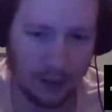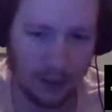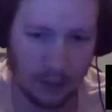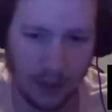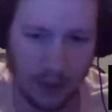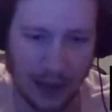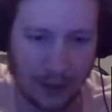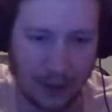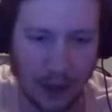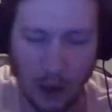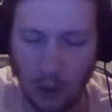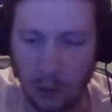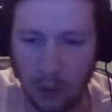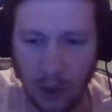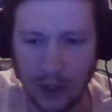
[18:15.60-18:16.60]
I don't know
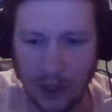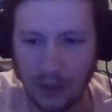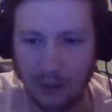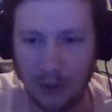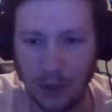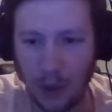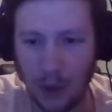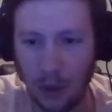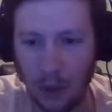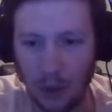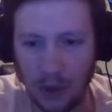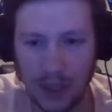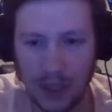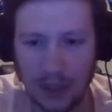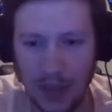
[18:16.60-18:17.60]
what his future
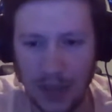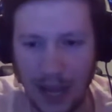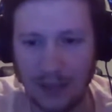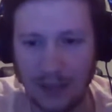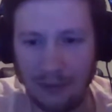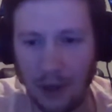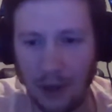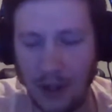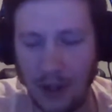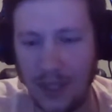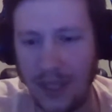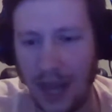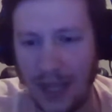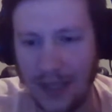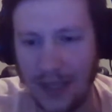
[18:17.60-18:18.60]
holds. And as far as a
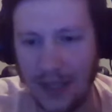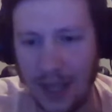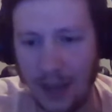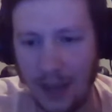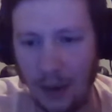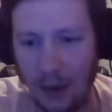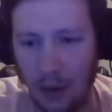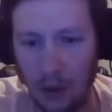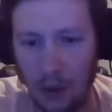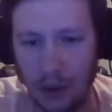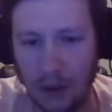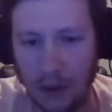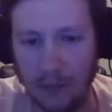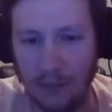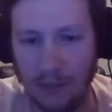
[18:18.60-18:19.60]
dynasty
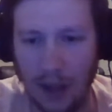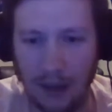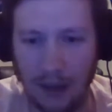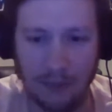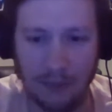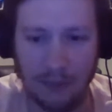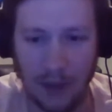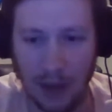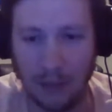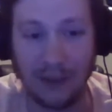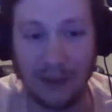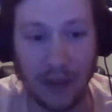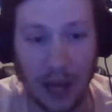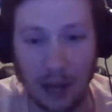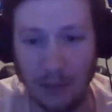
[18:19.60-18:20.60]
holder of him, I've
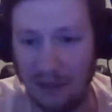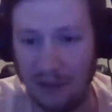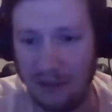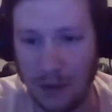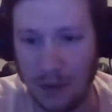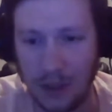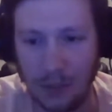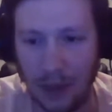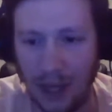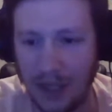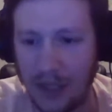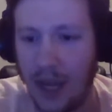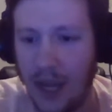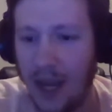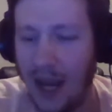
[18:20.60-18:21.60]
got him in a few spots.
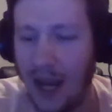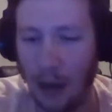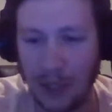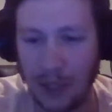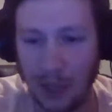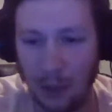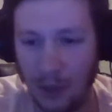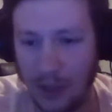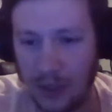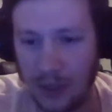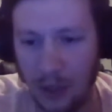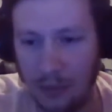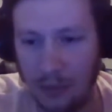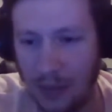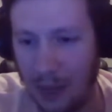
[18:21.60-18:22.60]
I wish I would have sold
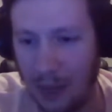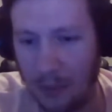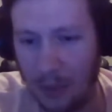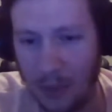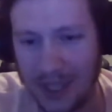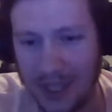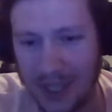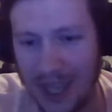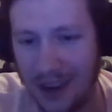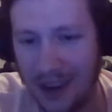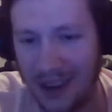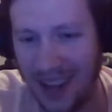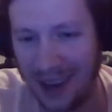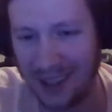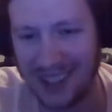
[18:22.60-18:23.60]
him a couple weeks ago
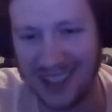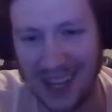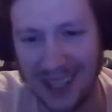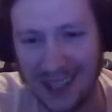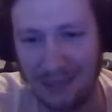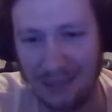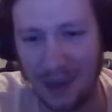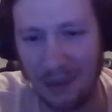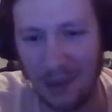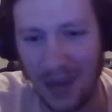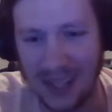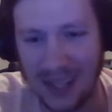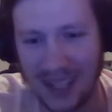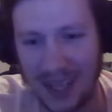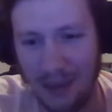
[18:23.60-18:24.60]
now because I had some people
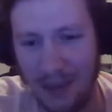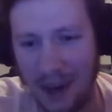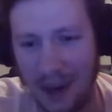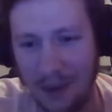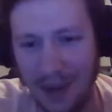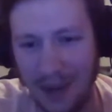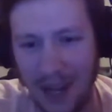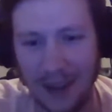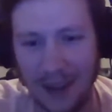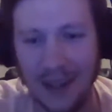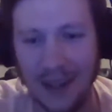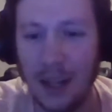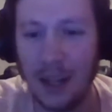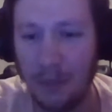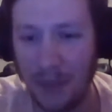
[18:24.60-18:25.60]
asking about him. And I,
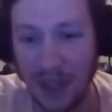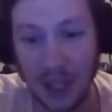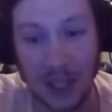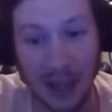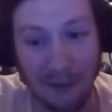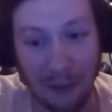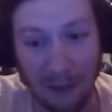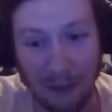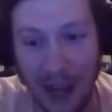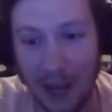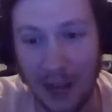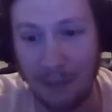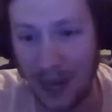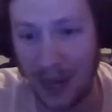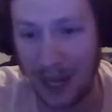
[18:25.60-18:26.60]
being the Denver fan,
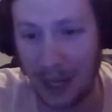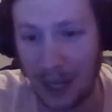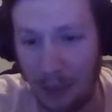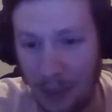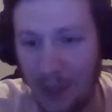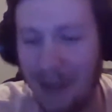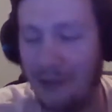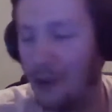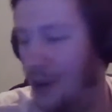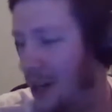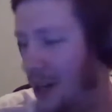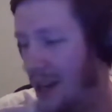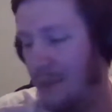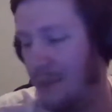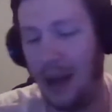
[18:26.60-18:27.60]
being a believer in
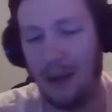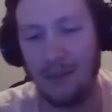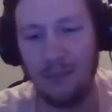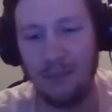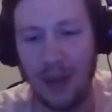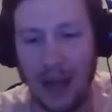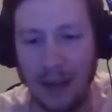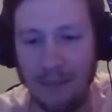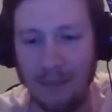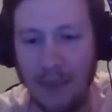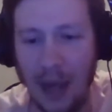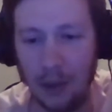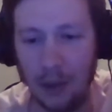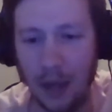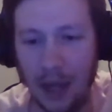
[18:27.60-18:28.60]
him, I
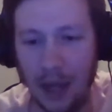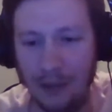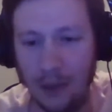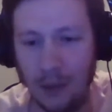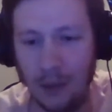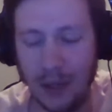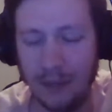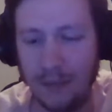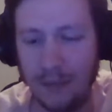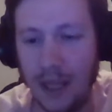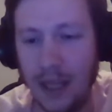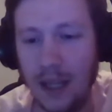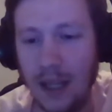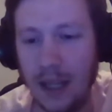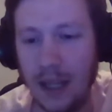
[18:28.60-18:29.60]
held on to him, and
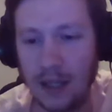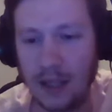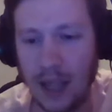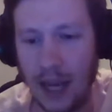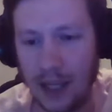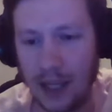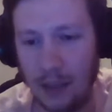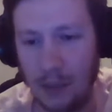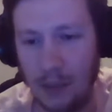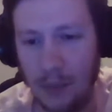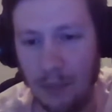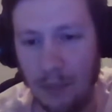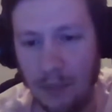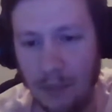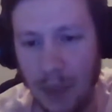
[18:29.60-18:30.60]
it's kind of come to
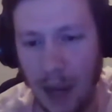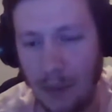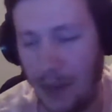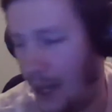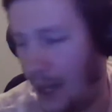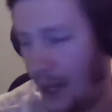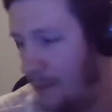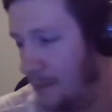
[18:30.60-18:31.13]
bite me now.